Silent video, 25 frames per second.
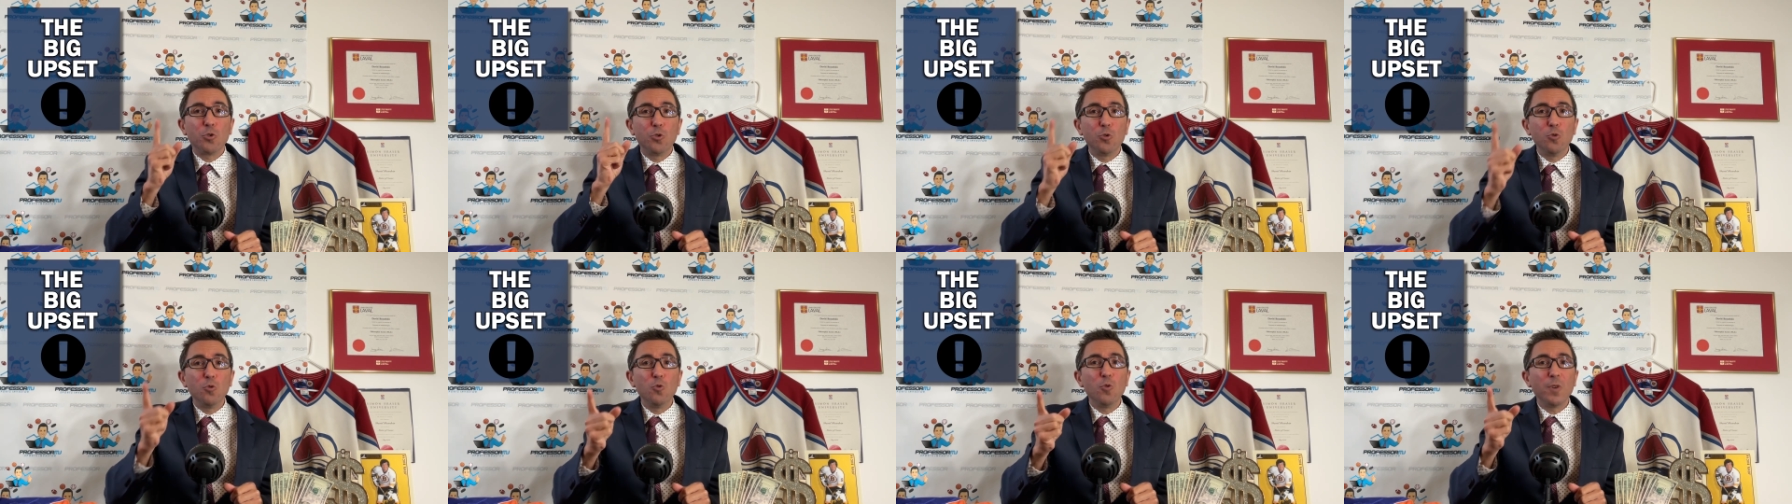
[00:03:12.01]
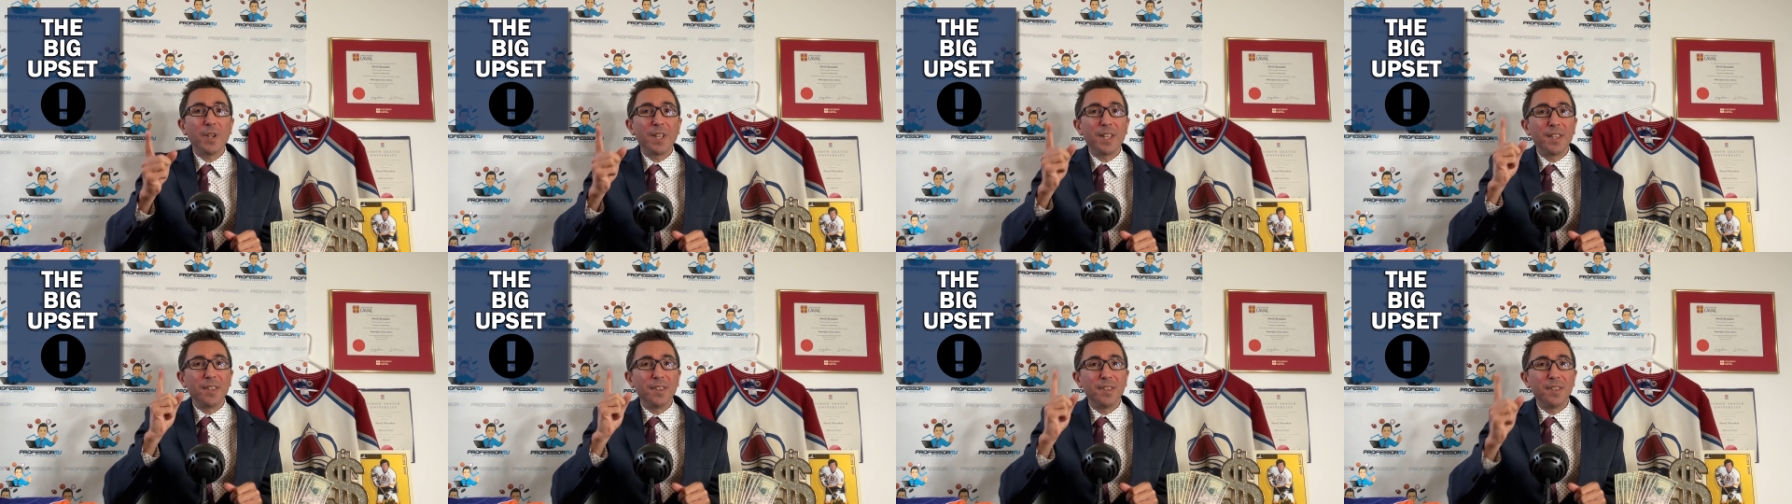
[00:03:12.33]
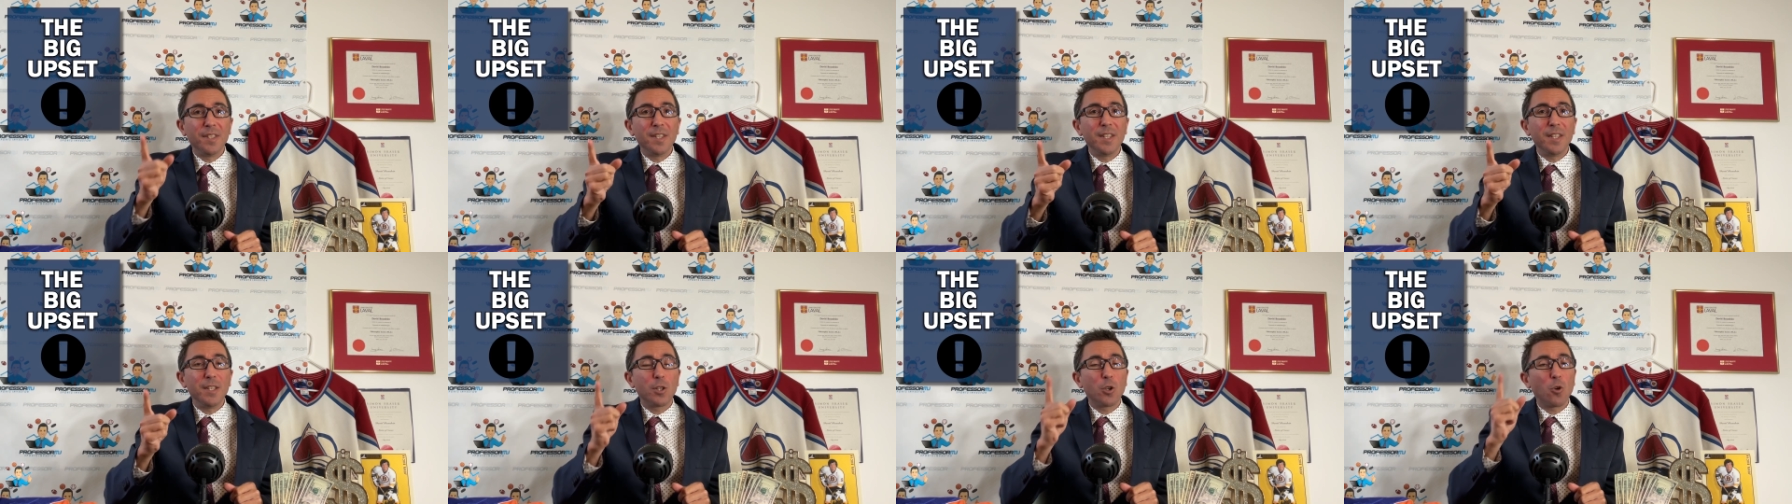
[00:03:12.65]
do
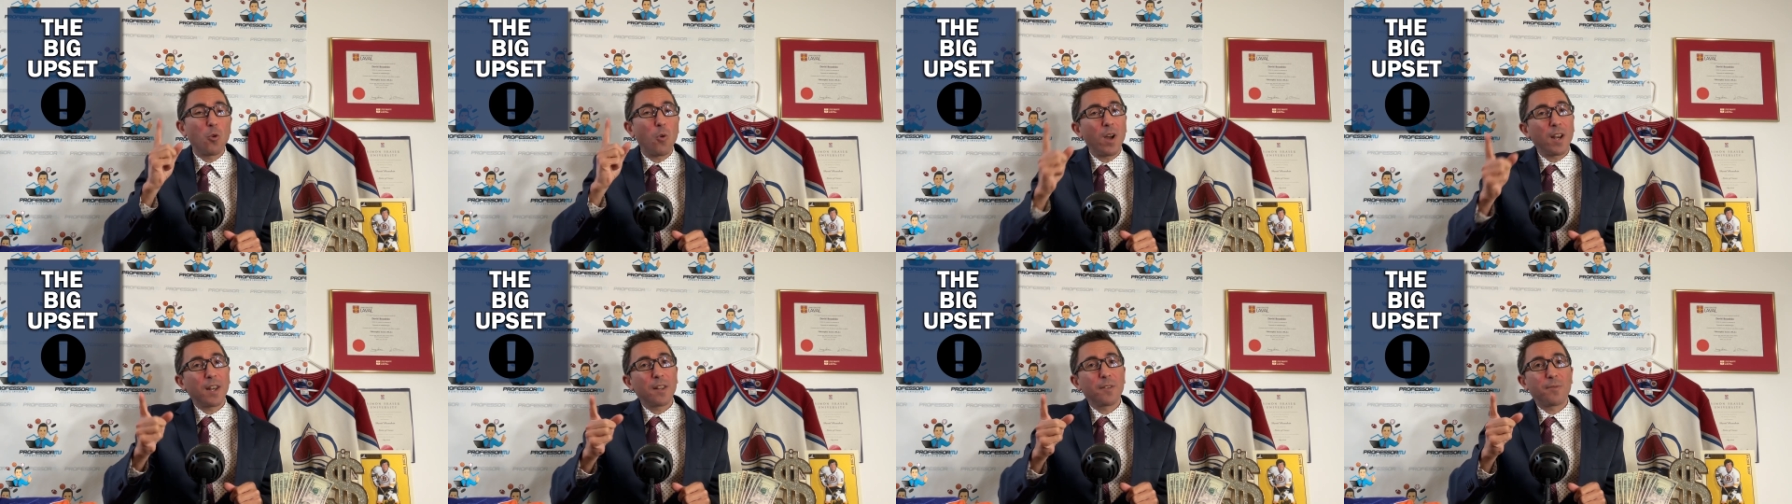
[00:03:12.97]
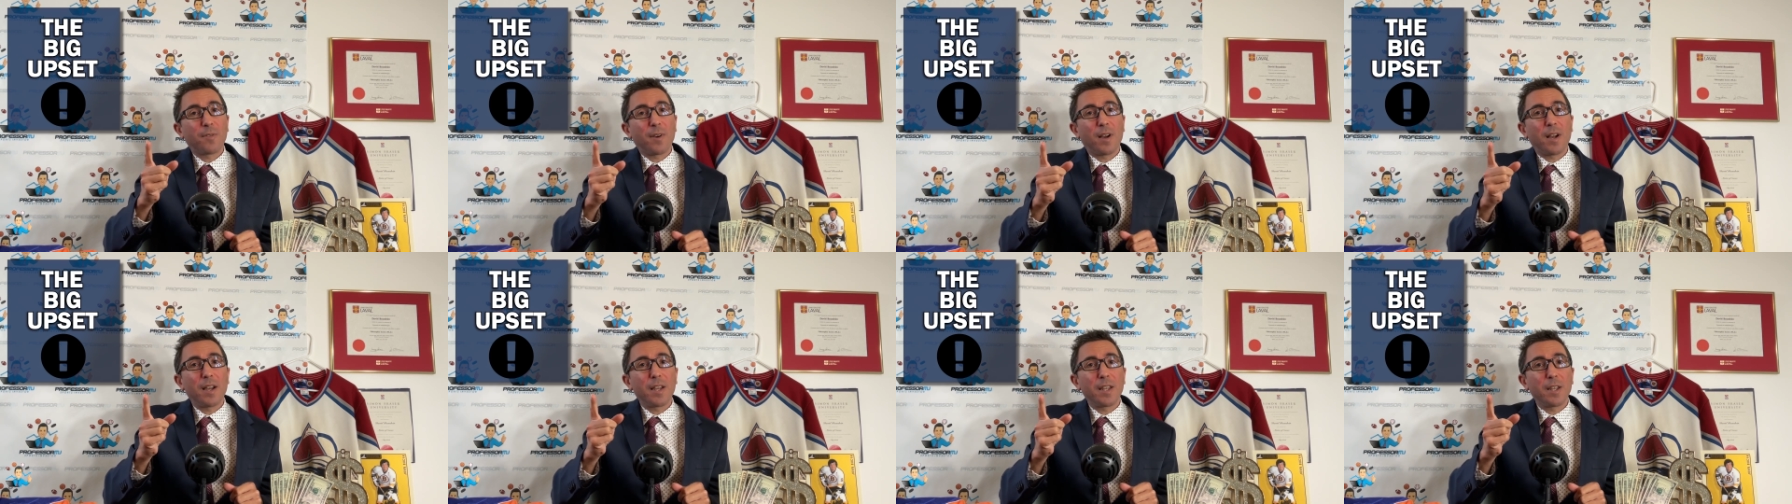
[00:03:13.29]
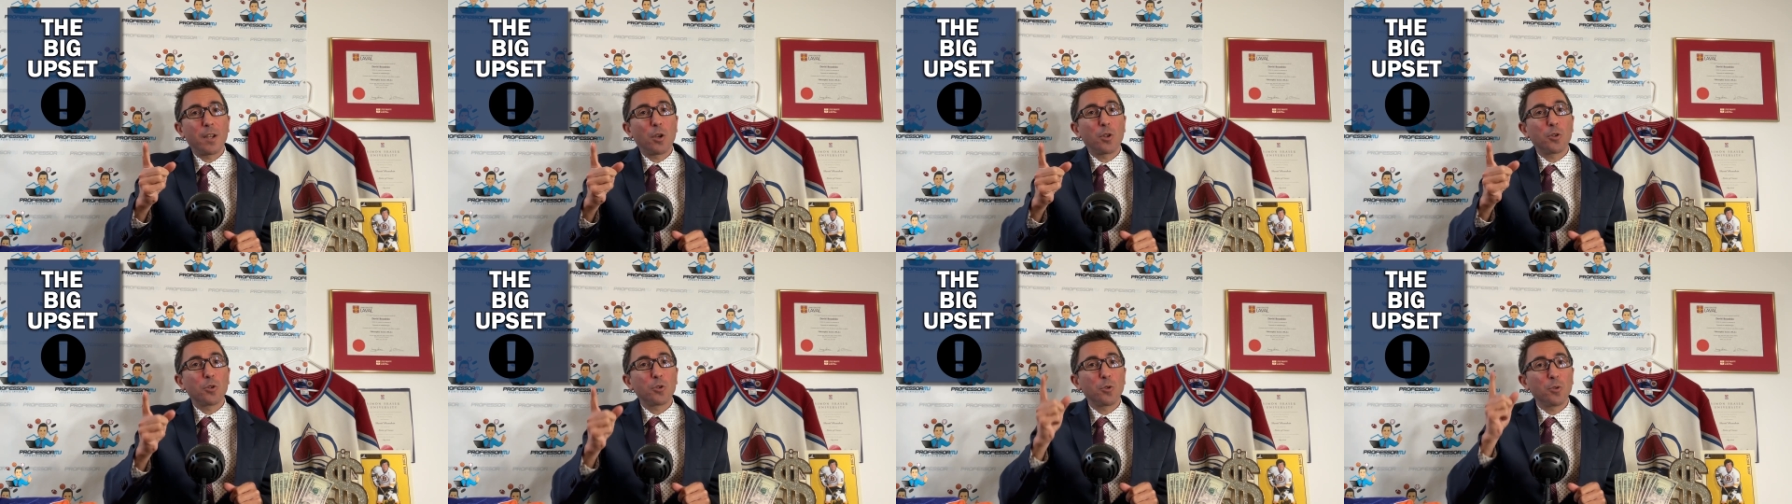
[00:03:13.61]
indeed qualify
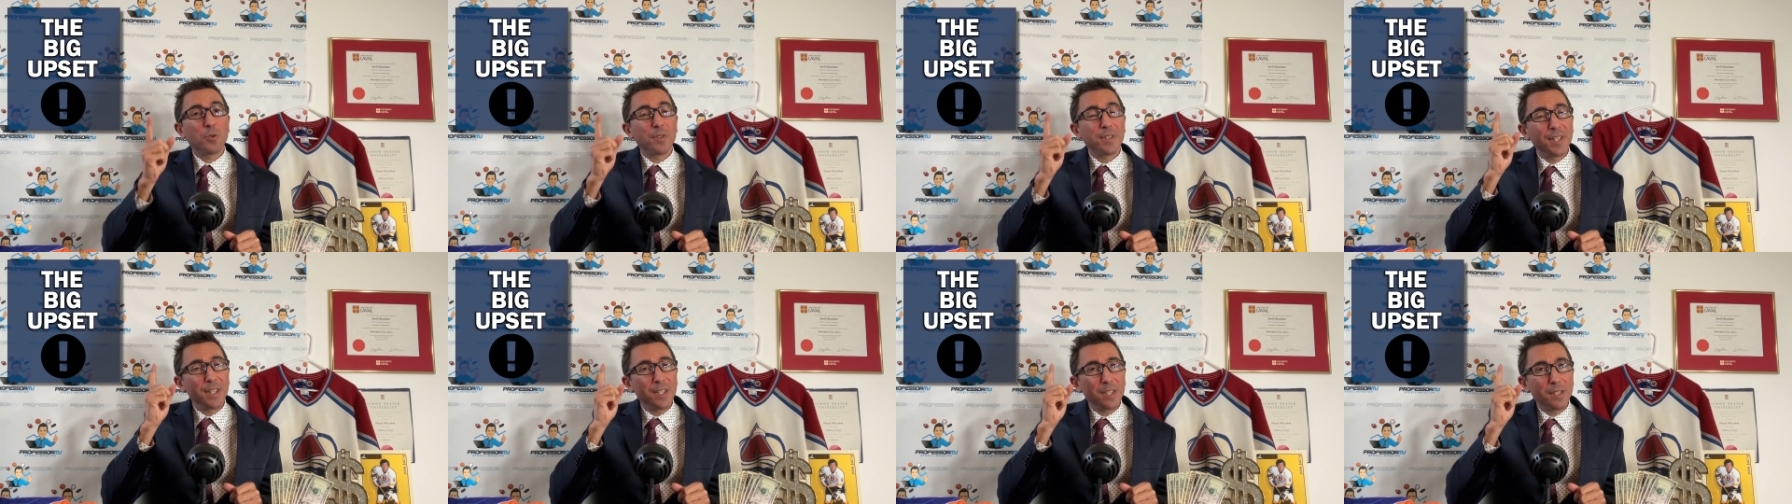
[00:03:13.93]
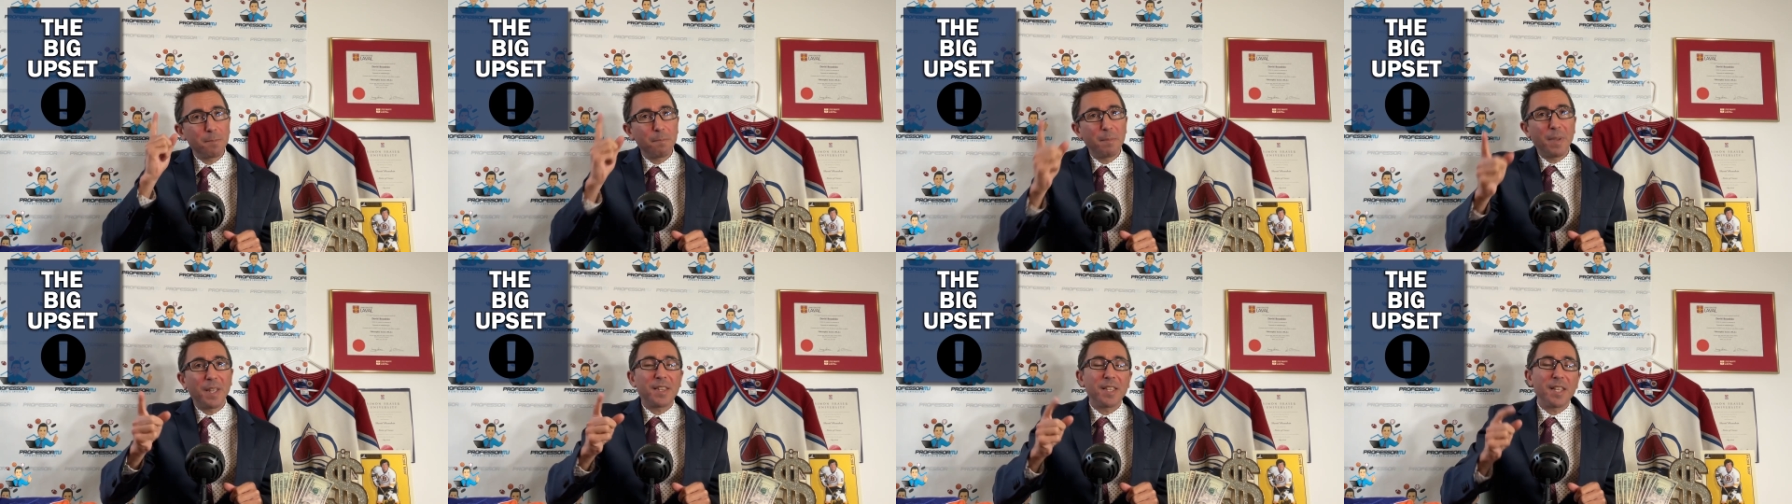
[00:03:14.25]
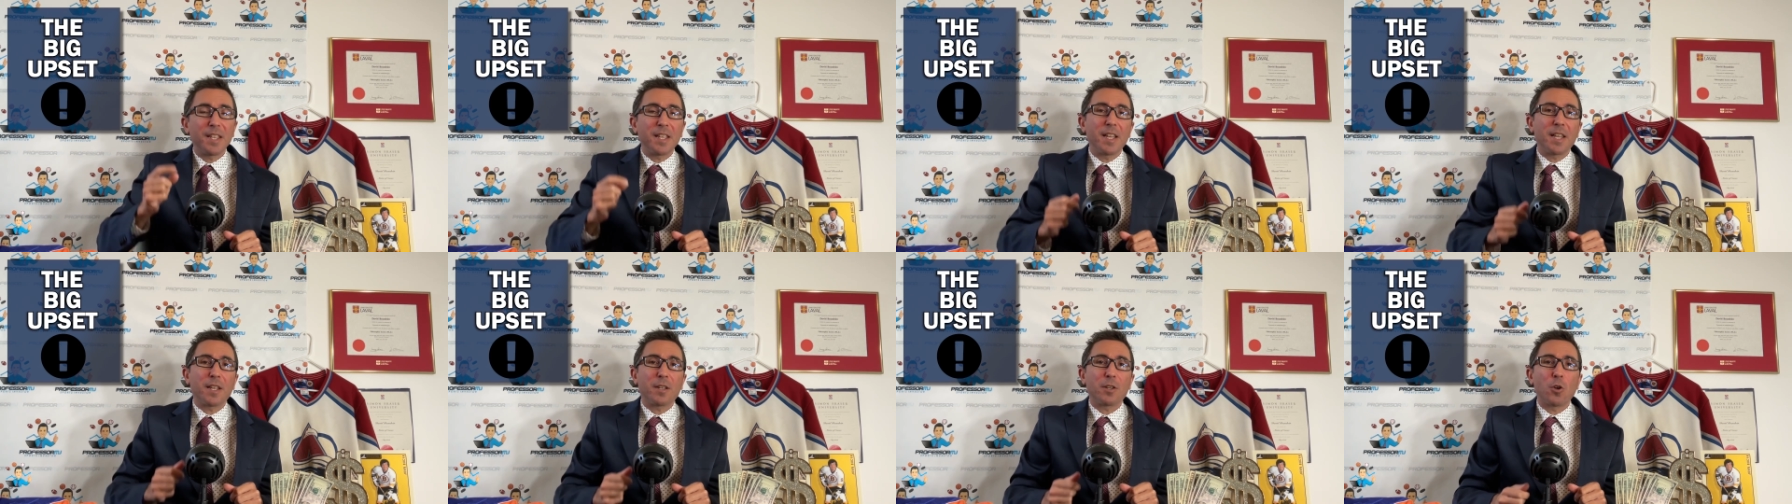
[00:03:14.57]
under this
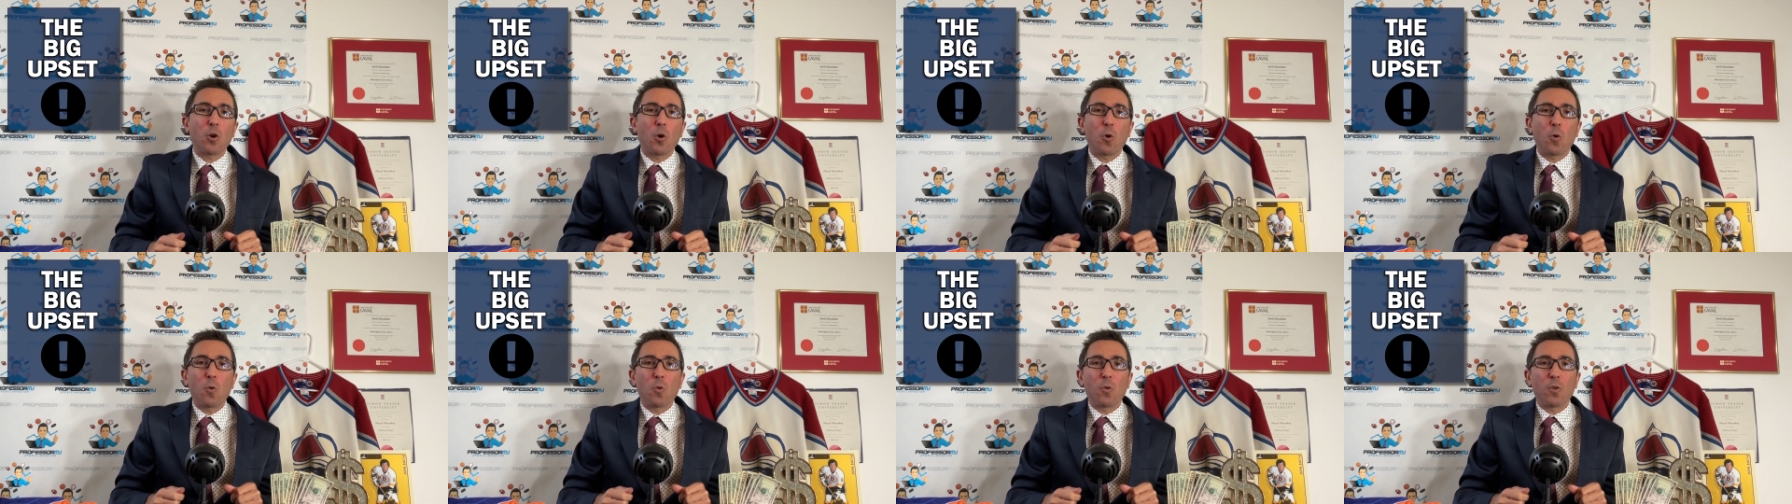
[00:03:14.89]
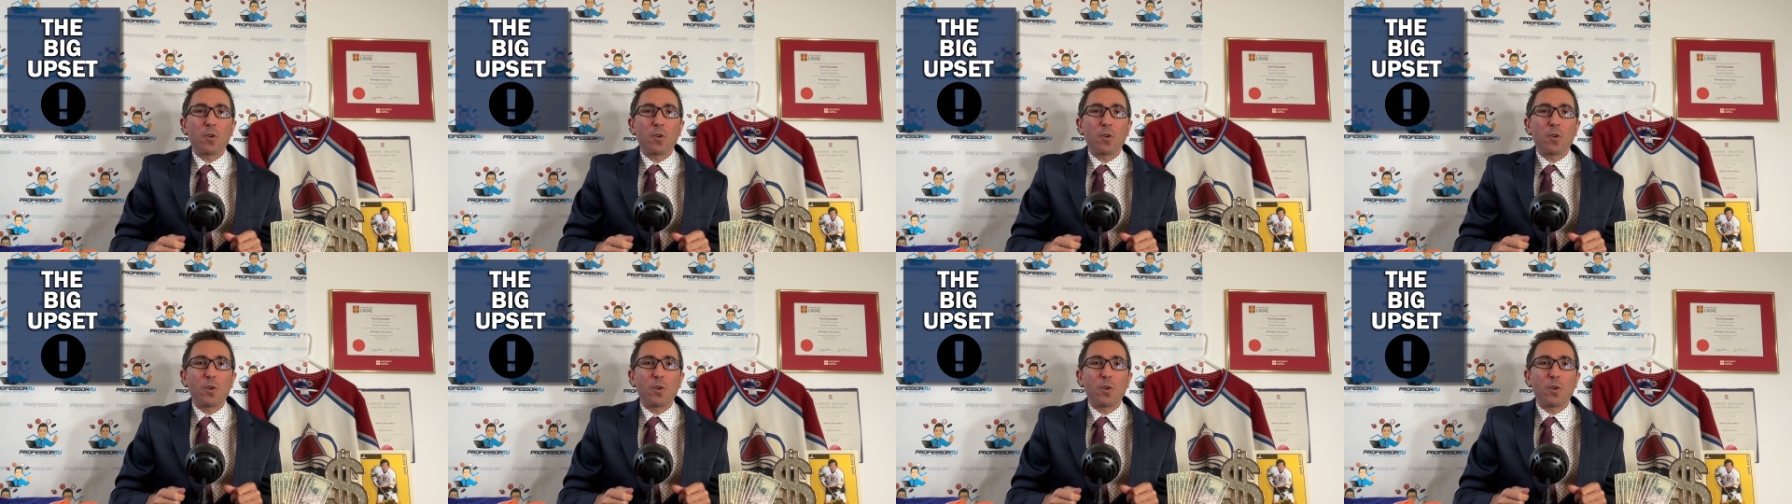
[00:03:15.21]
betting angle.